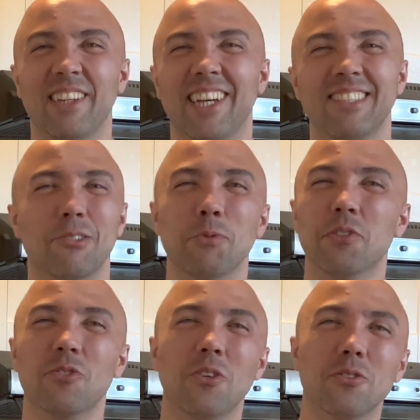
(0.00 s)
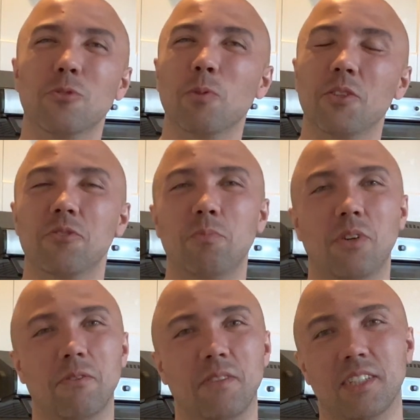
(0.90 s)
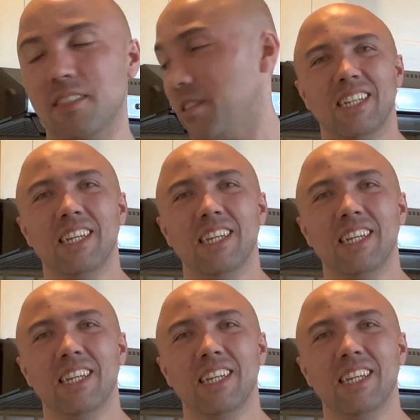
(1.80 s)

and the results were not perfect.